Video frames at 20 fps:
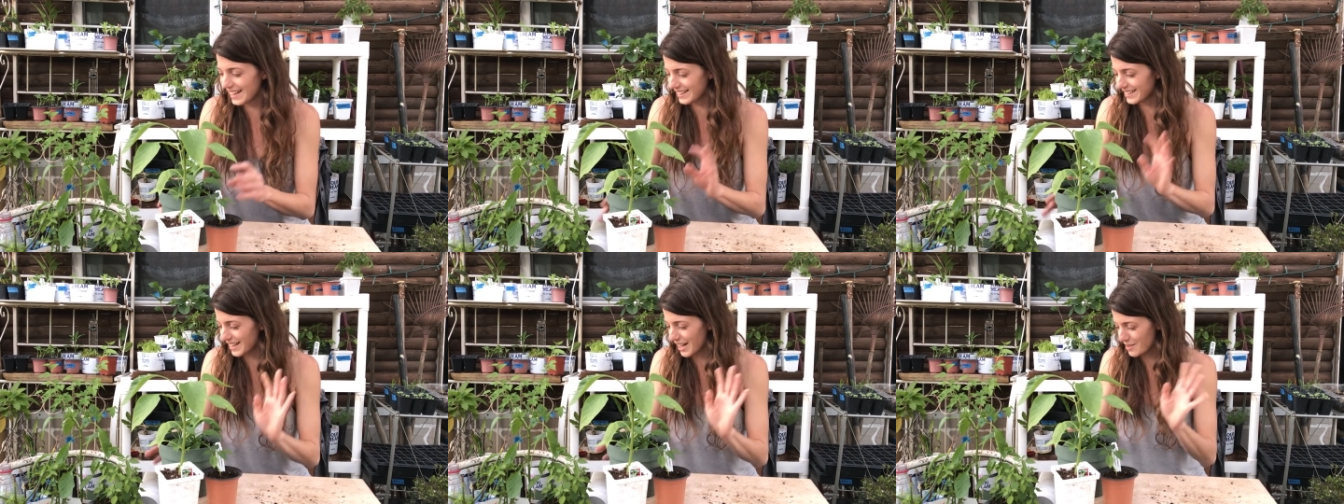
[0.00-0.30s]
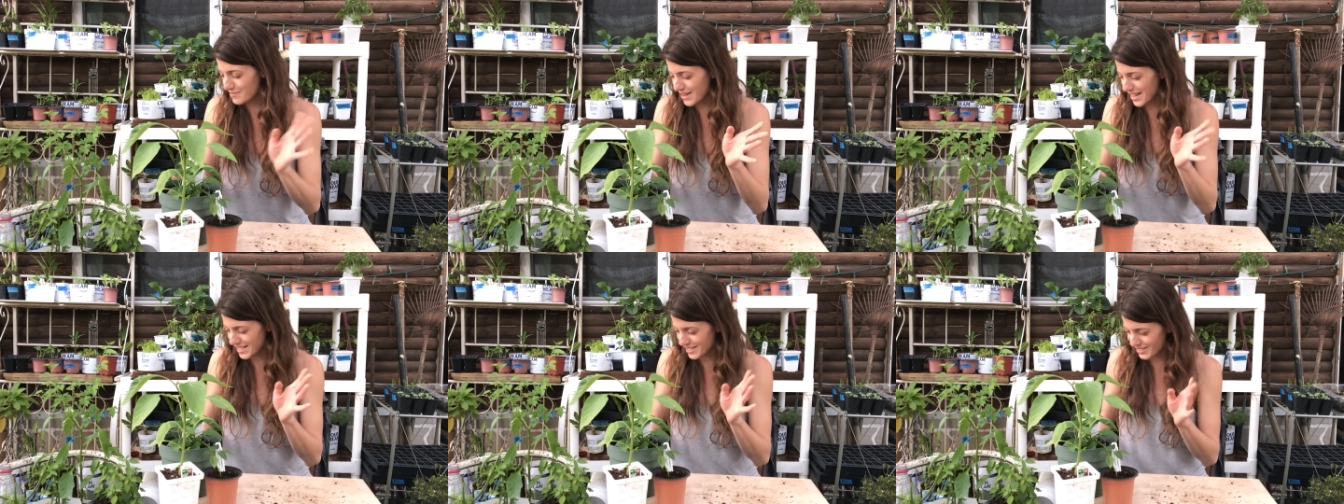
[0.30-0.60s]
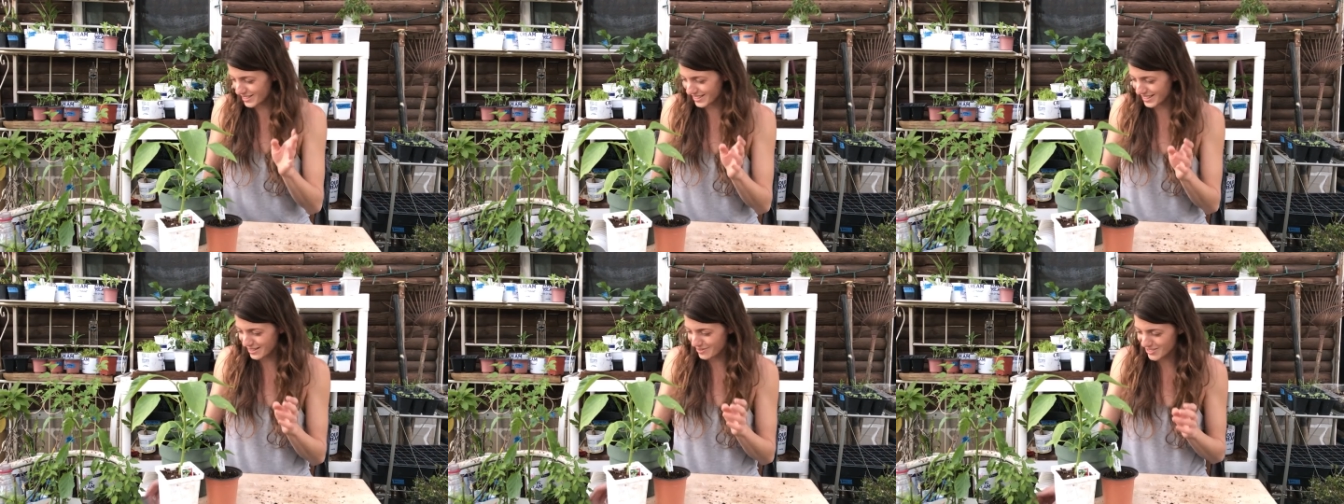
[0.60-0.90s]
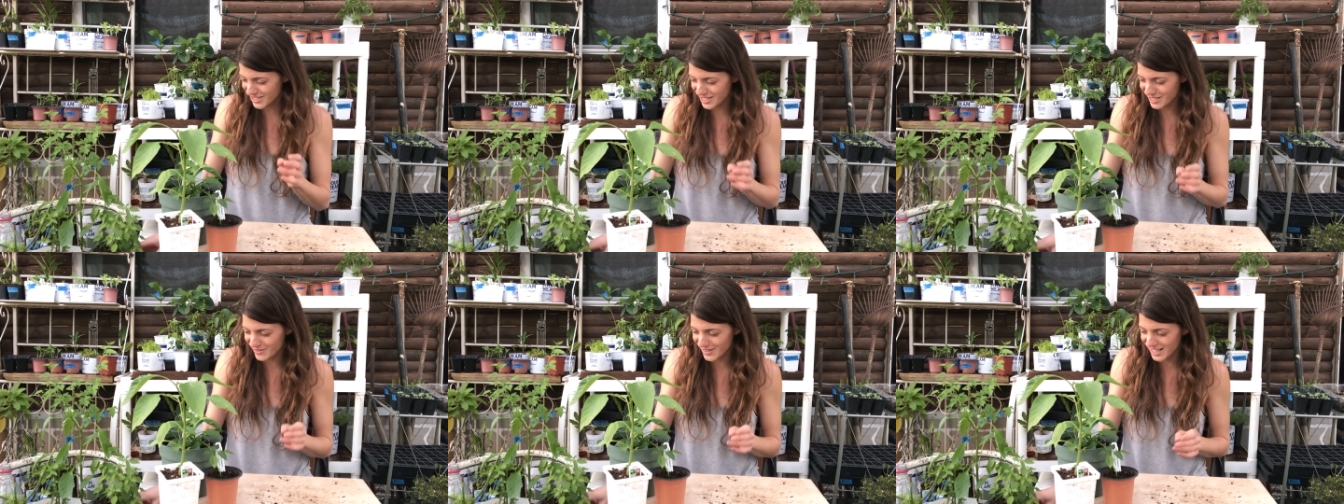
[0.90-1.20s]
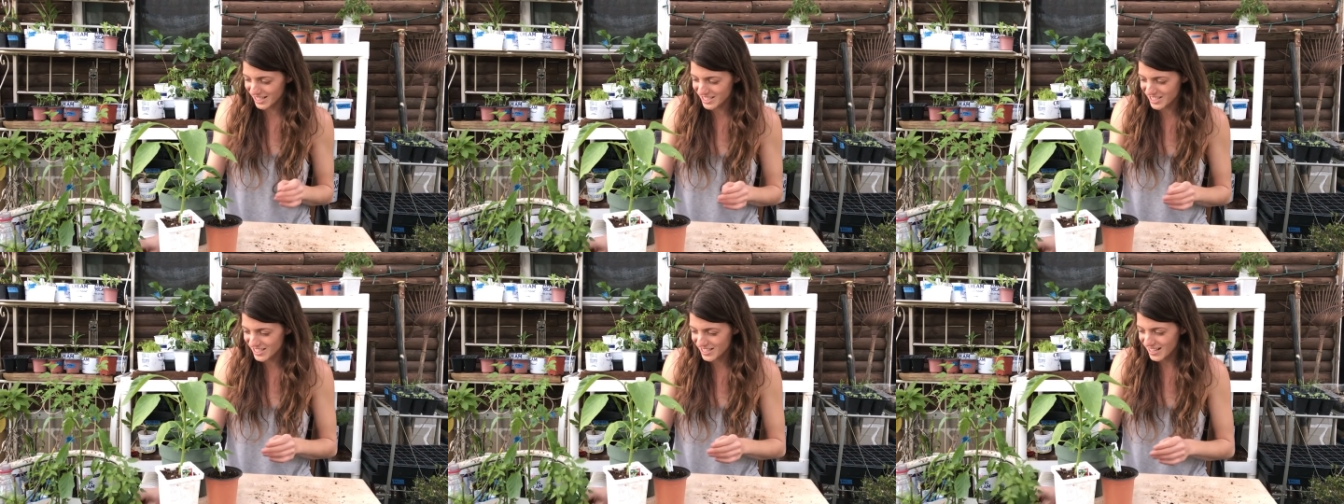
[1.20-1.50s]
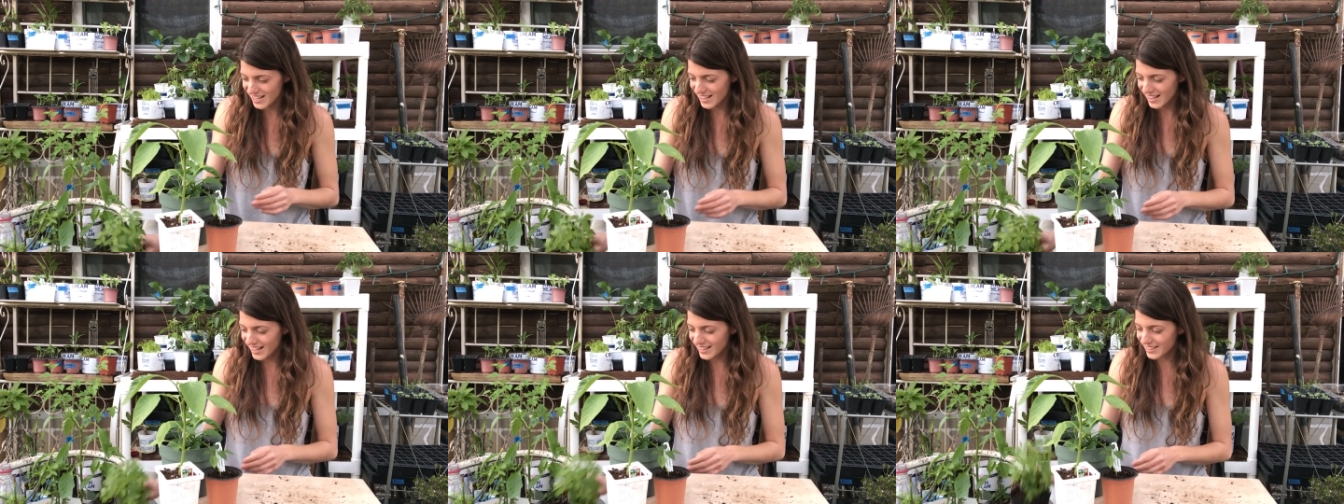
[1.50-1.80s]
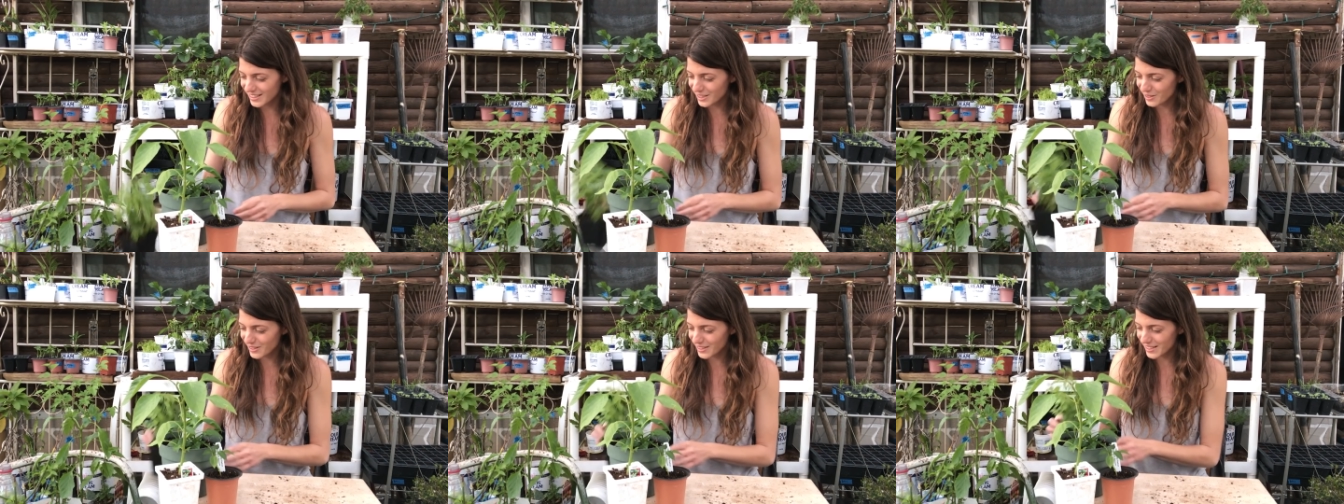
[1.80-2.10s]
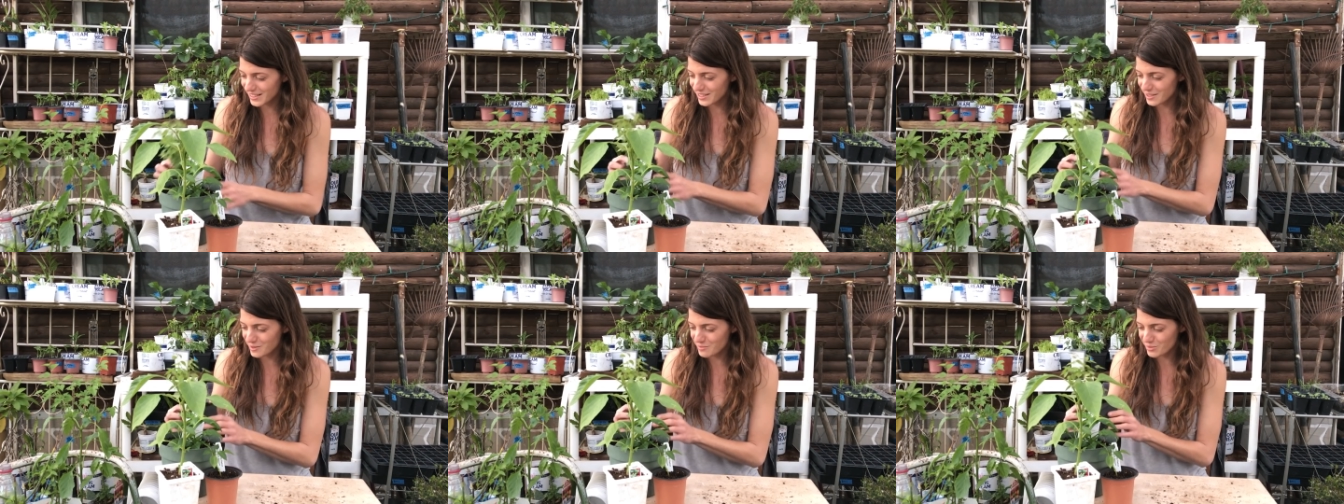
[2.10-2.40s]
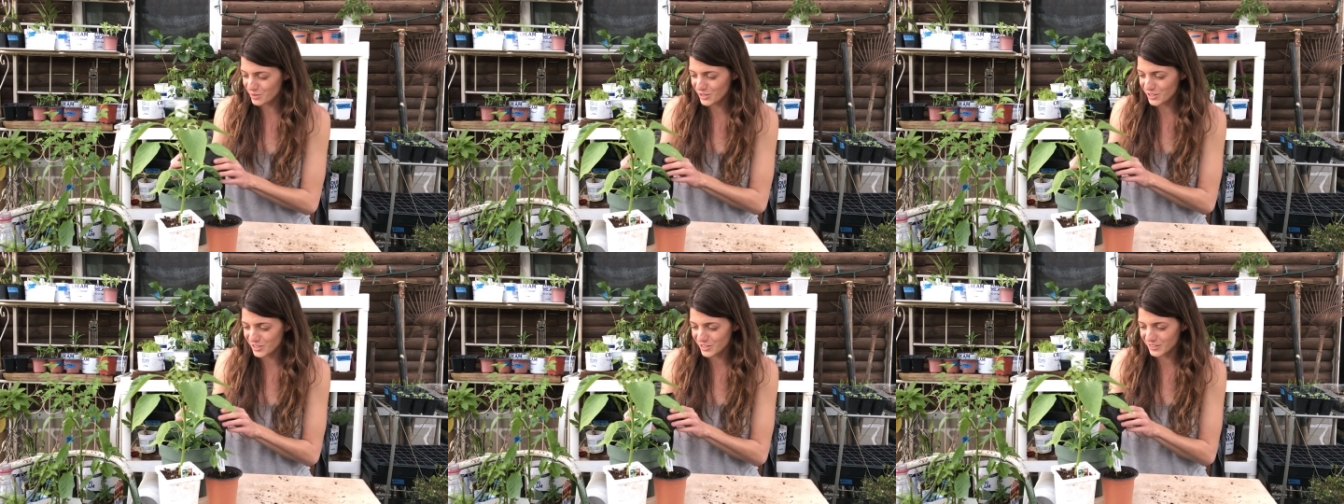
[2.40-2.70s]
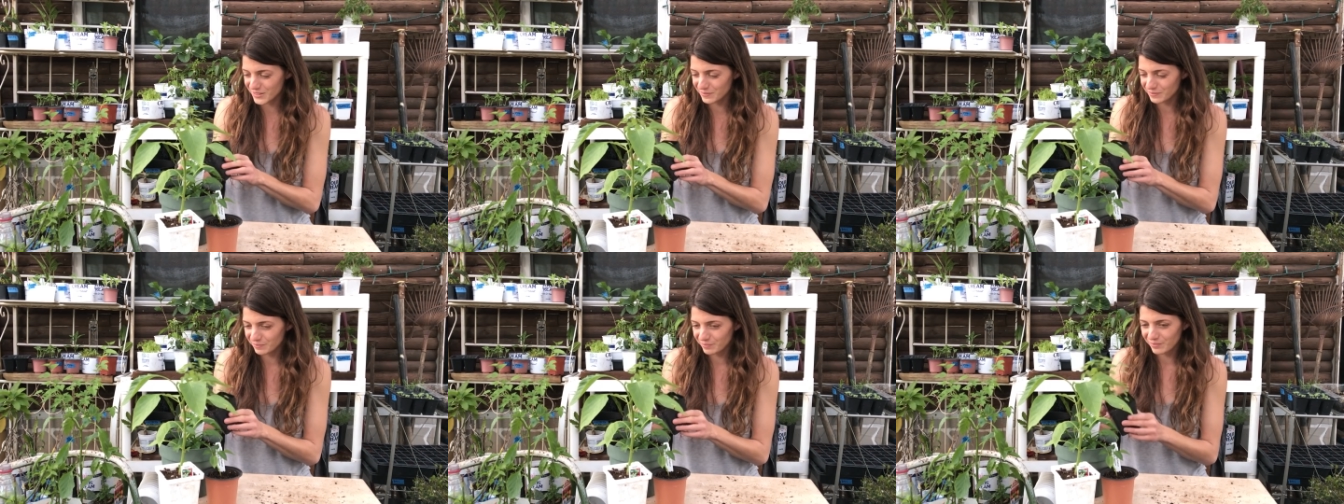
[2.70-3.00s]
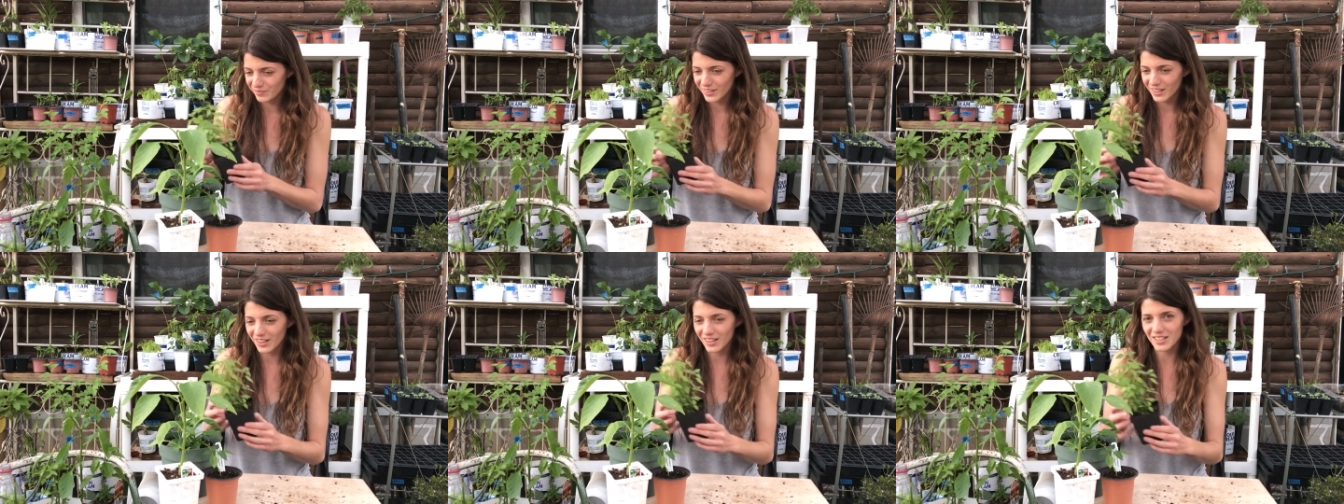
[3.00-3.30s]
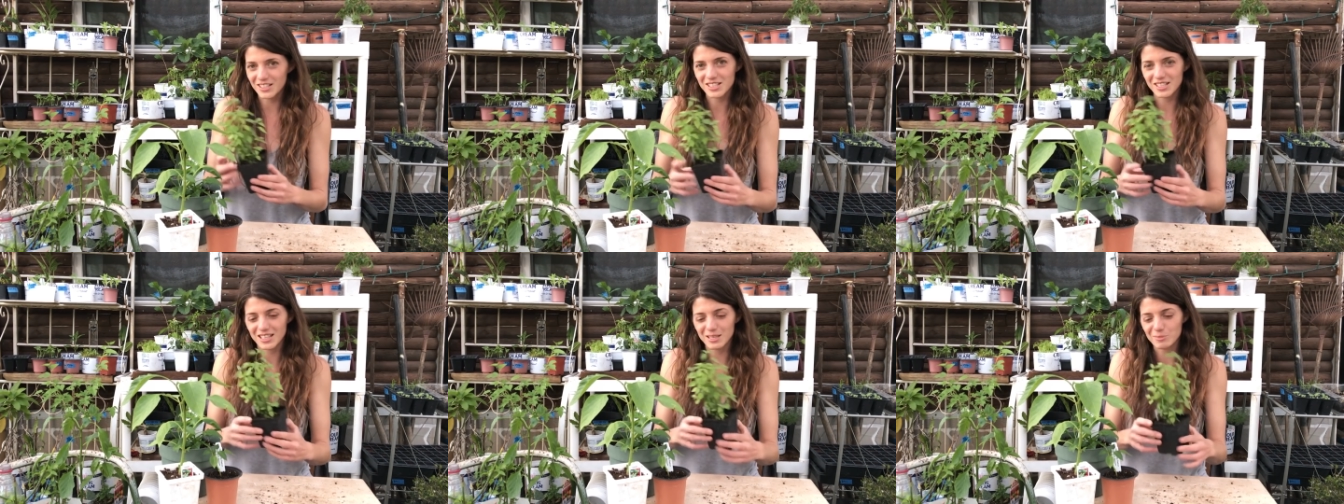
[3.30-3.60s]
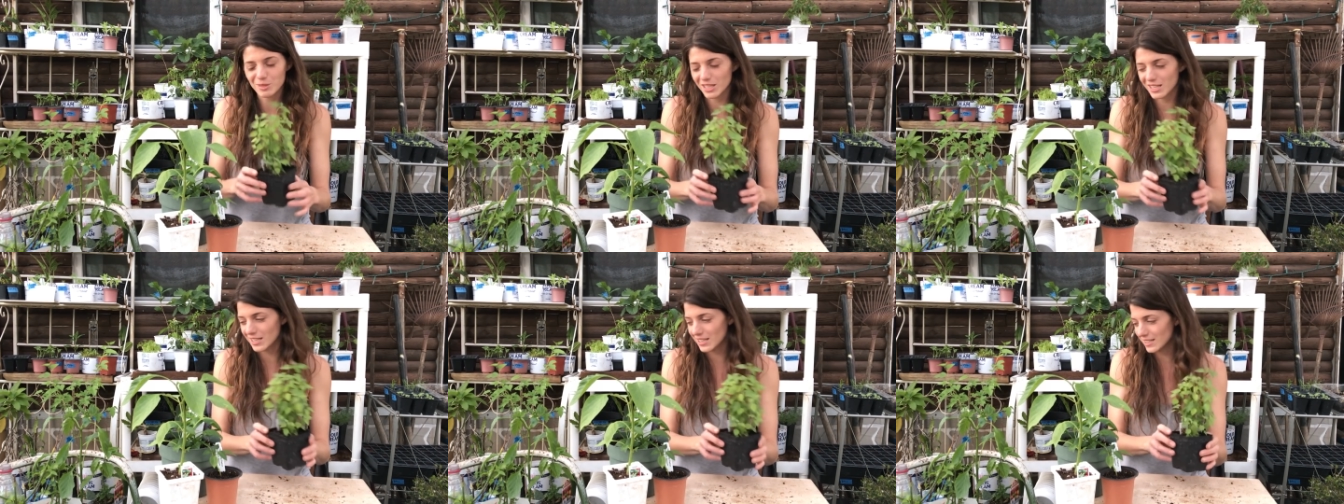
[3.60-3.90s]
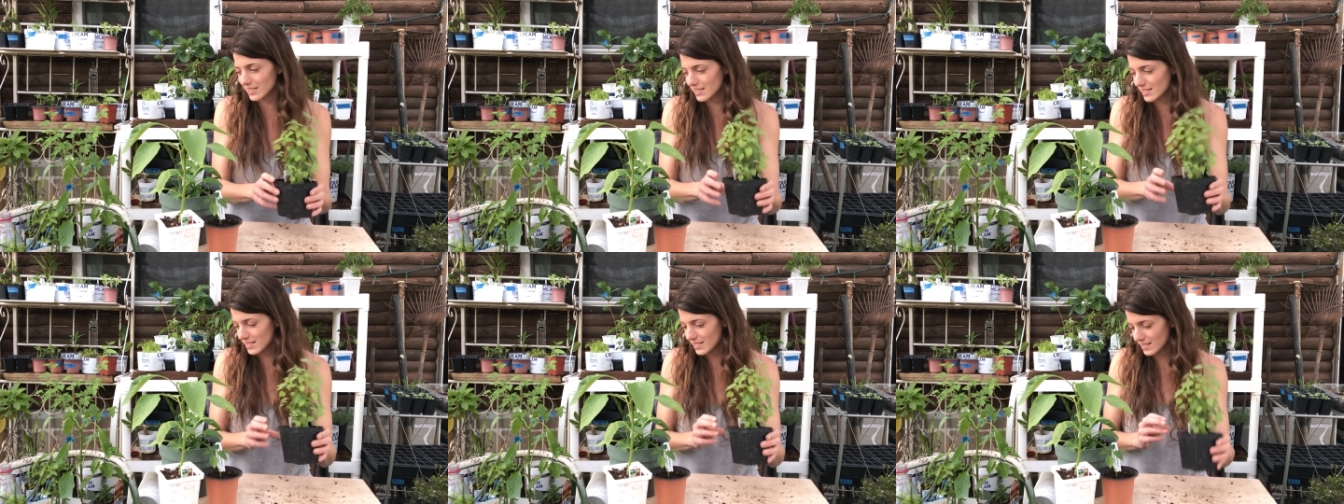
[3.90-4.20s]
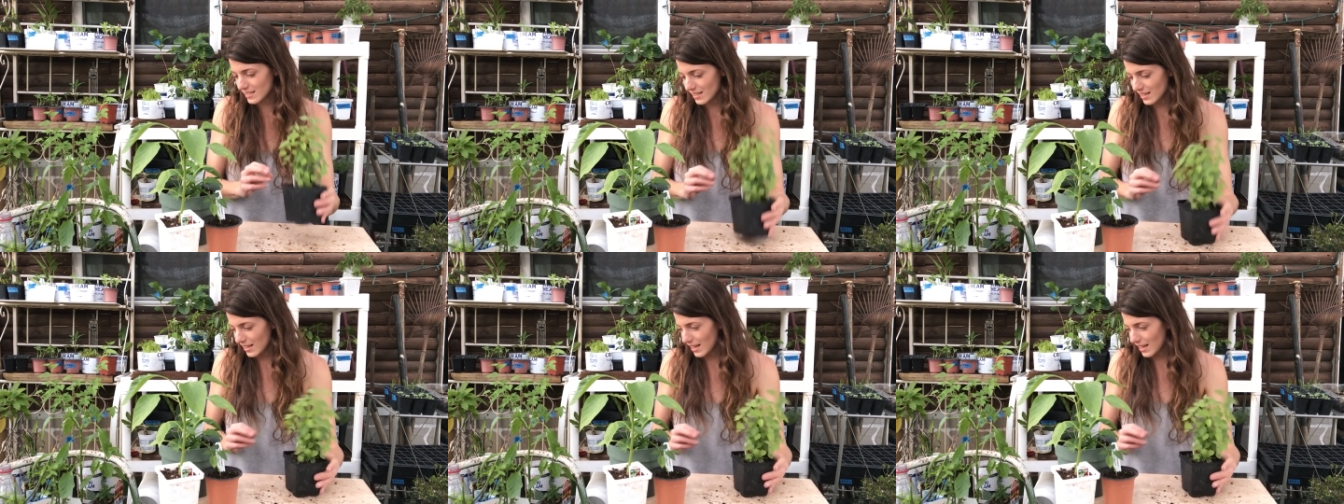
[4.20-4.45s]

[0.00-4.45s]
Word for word: and not mess with them too much. Another one I don't prune are the chili piquins.